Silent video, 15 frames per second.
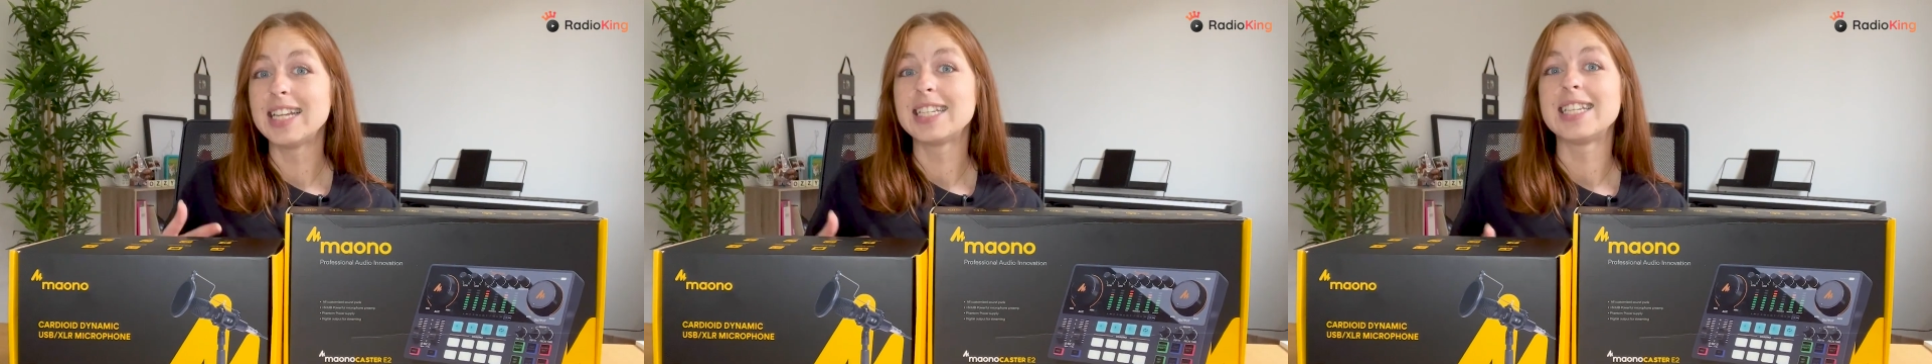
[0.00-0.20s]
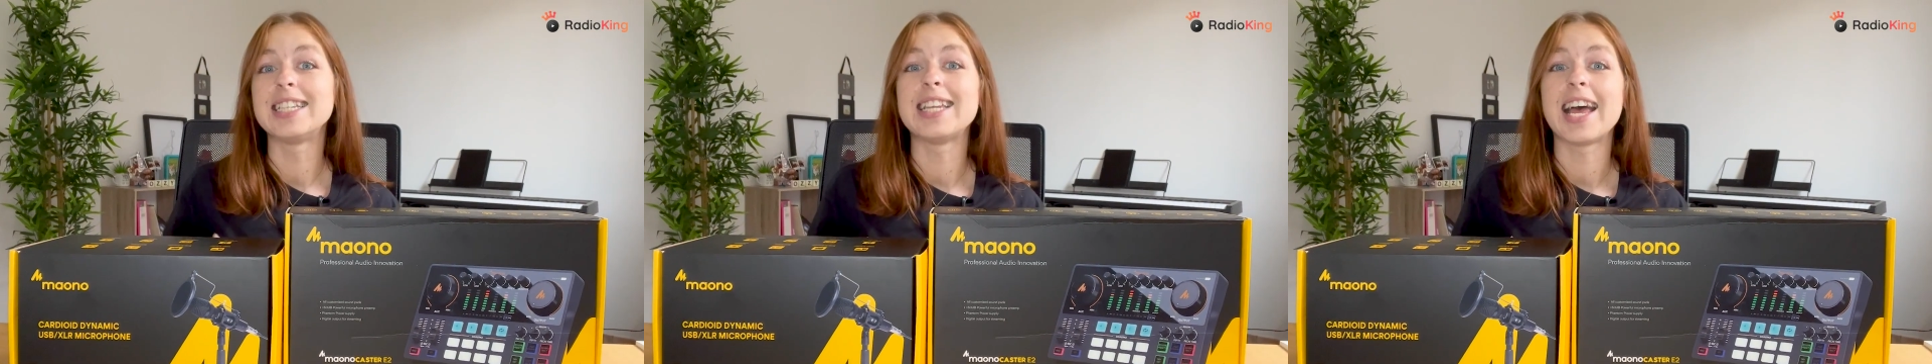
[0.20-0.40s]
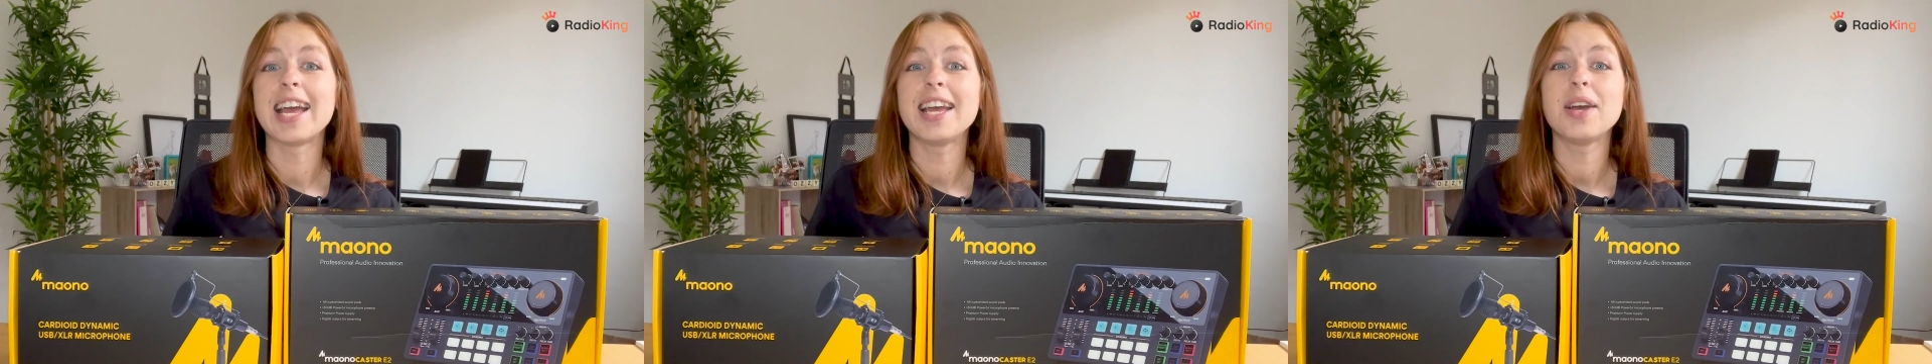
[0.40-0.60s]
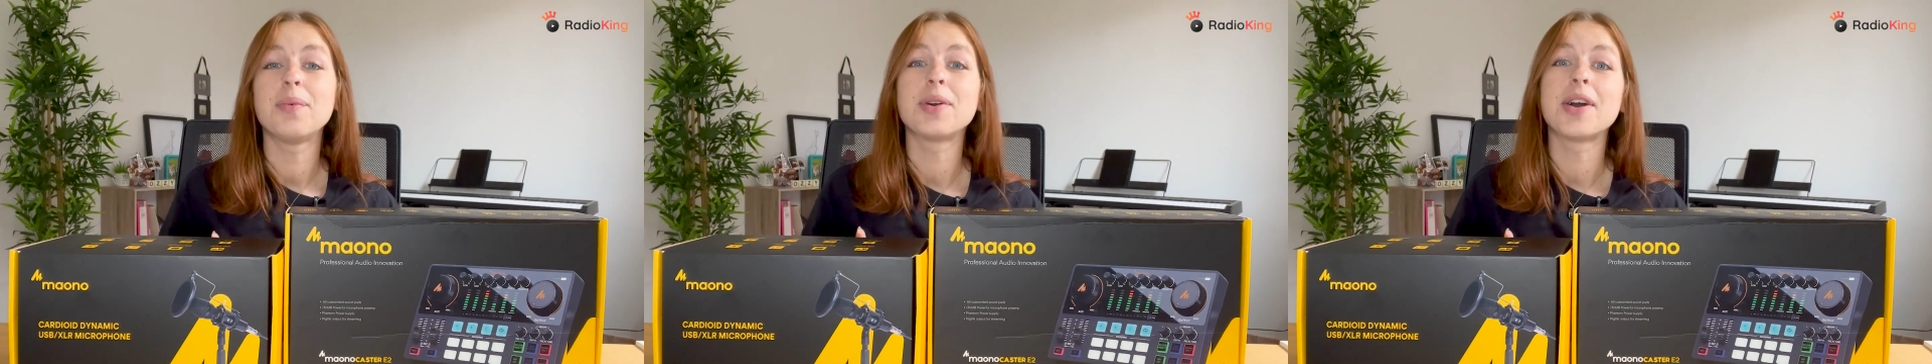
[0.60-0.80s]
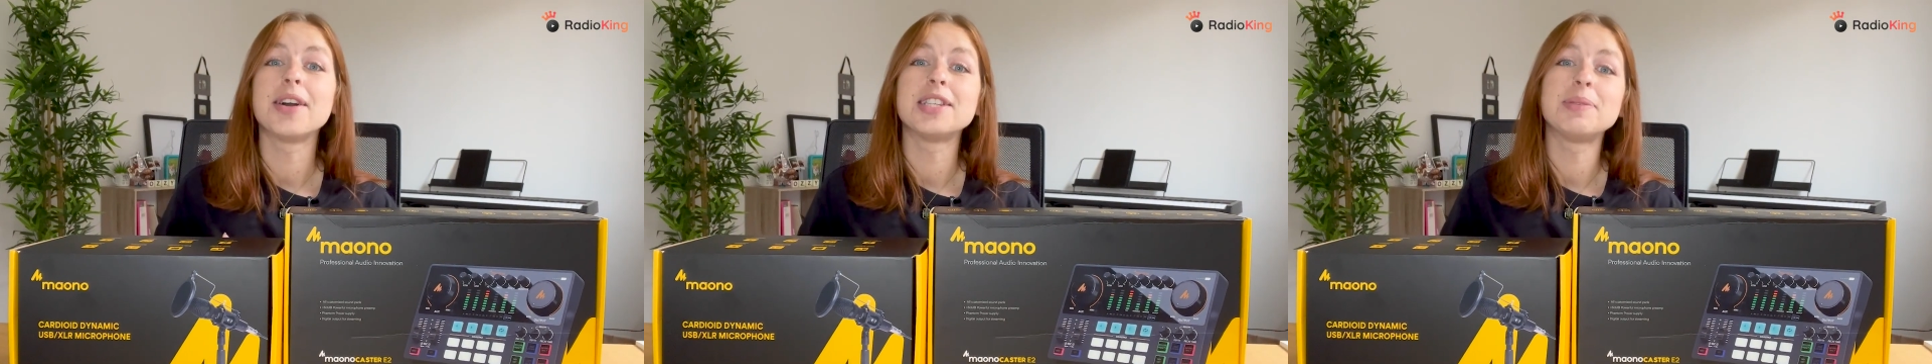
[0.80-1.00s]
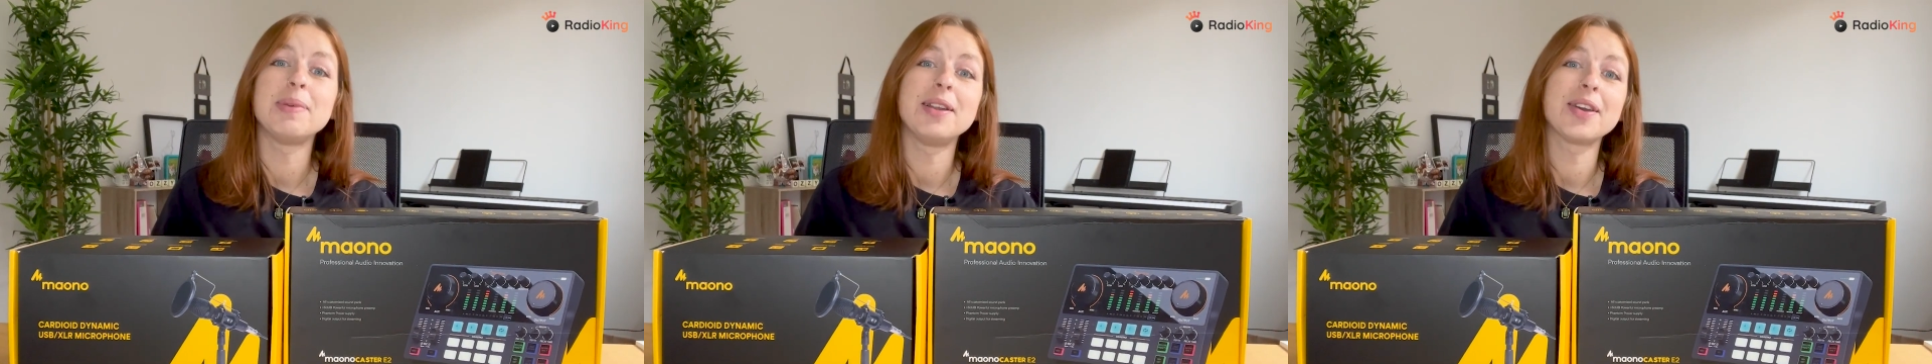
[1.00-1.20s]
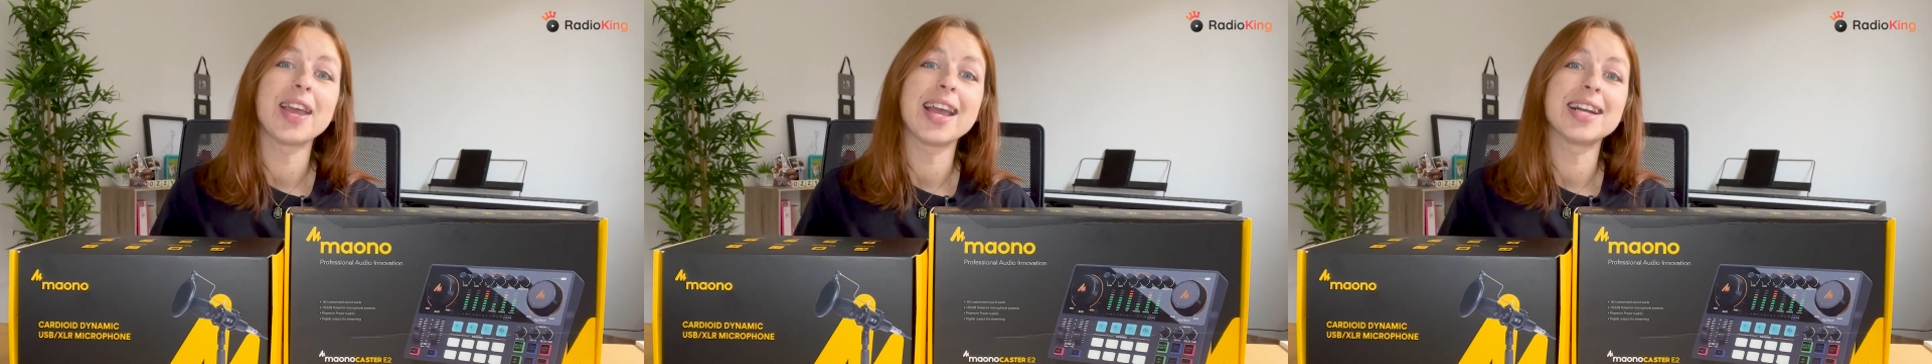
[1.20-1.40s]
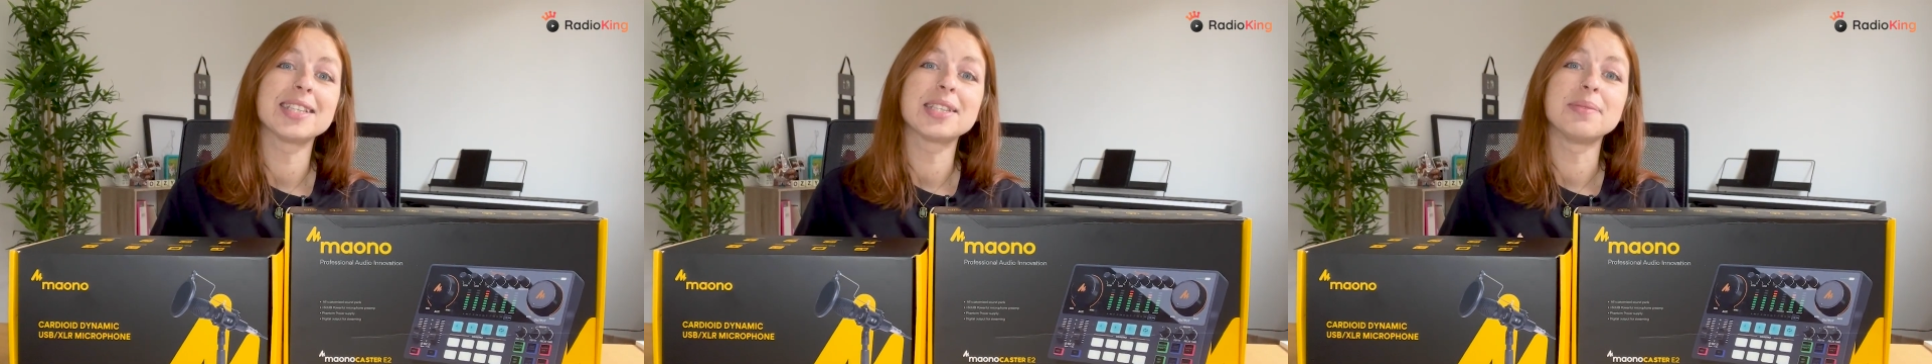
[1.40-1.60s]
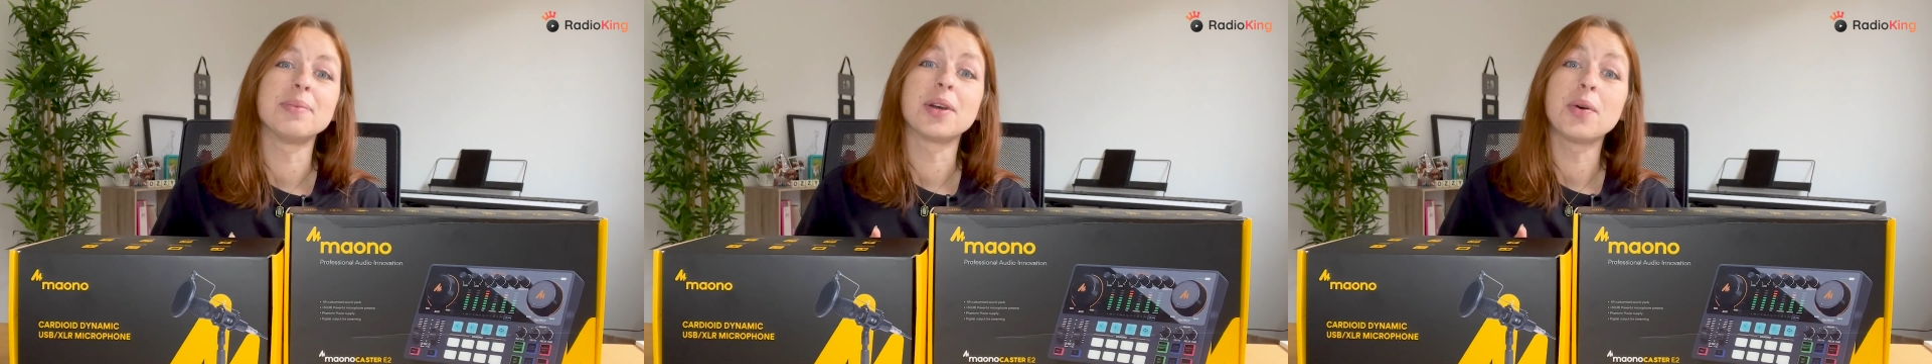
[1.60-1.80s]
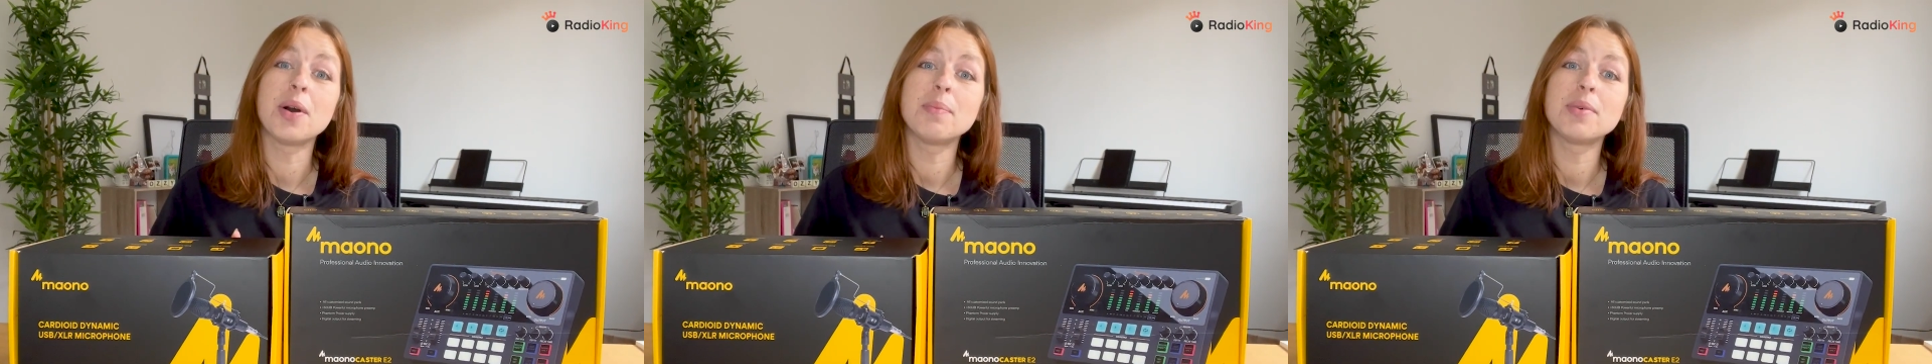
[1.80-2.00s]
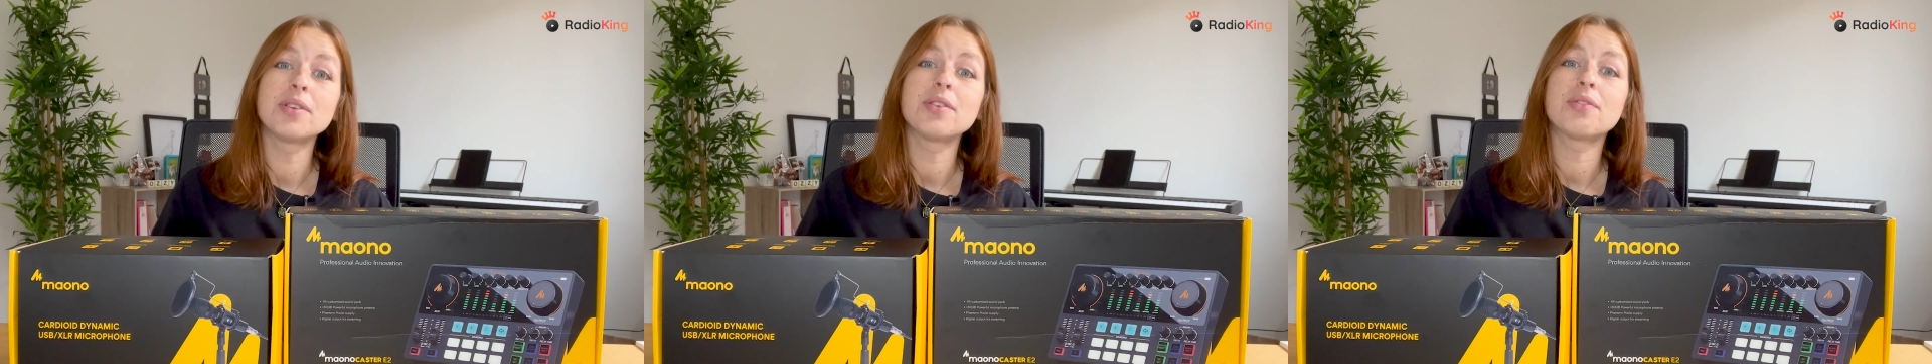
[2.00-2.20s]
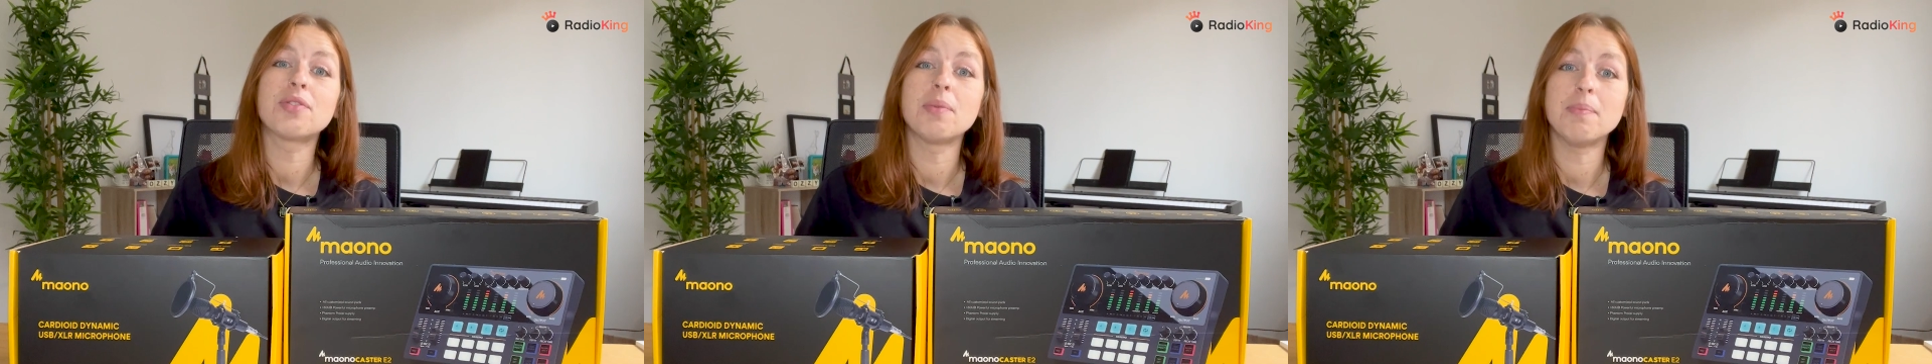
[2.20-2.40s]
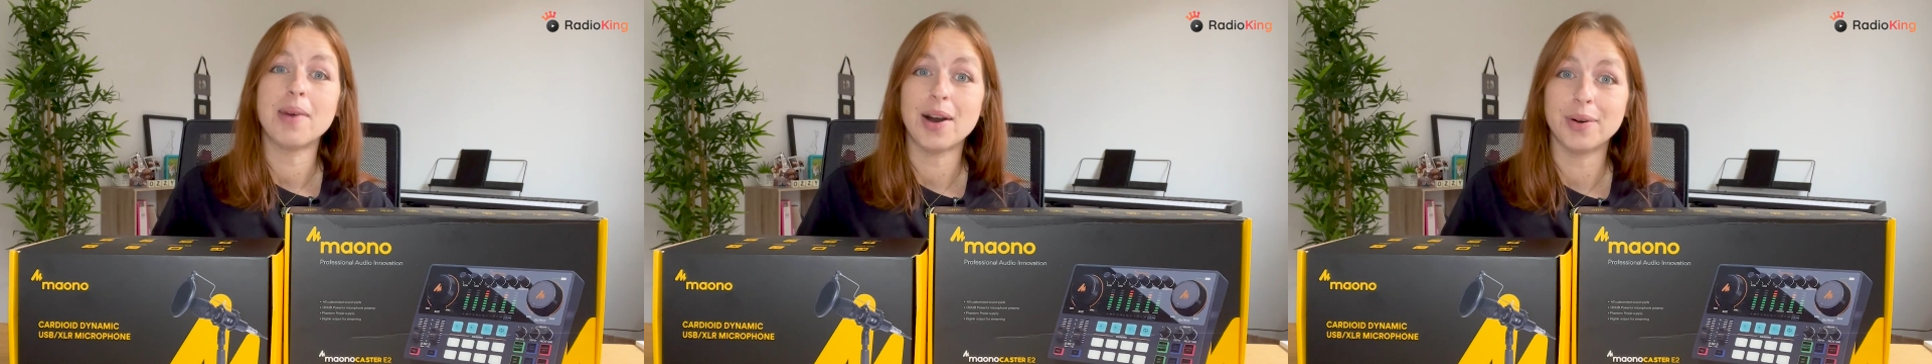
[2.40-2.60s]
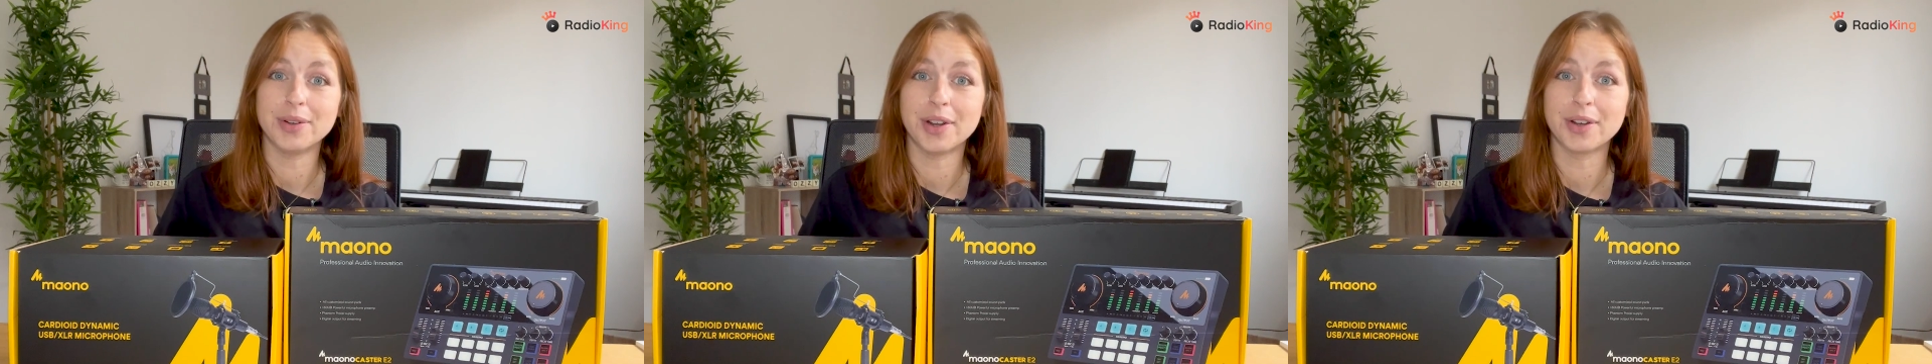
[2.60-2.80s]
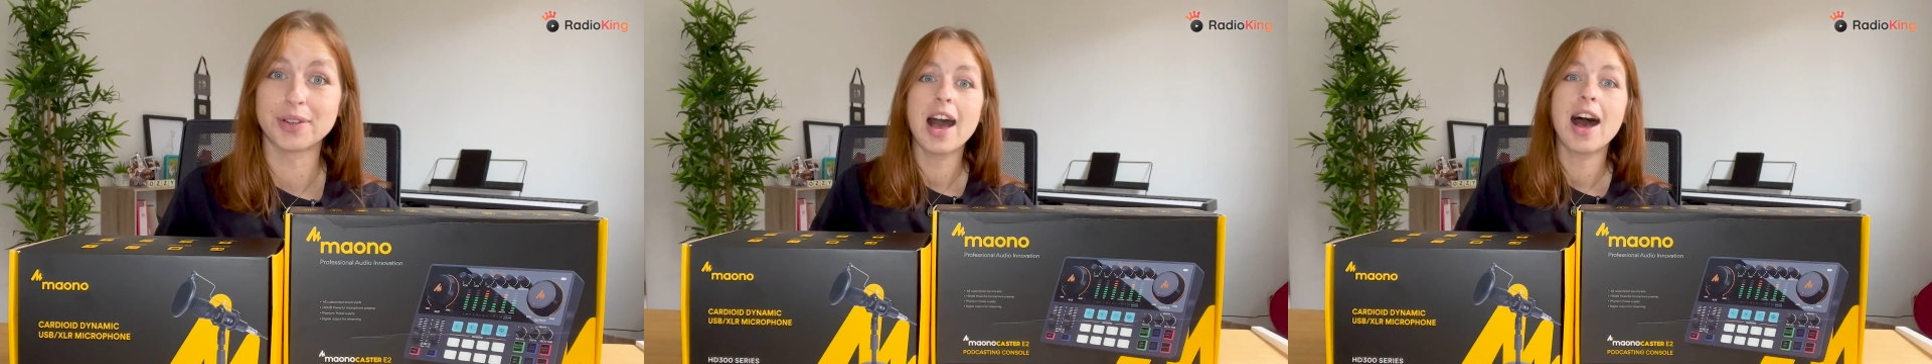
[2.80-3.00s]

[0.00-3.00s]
Today we're going to be looking at some equipment from Maono.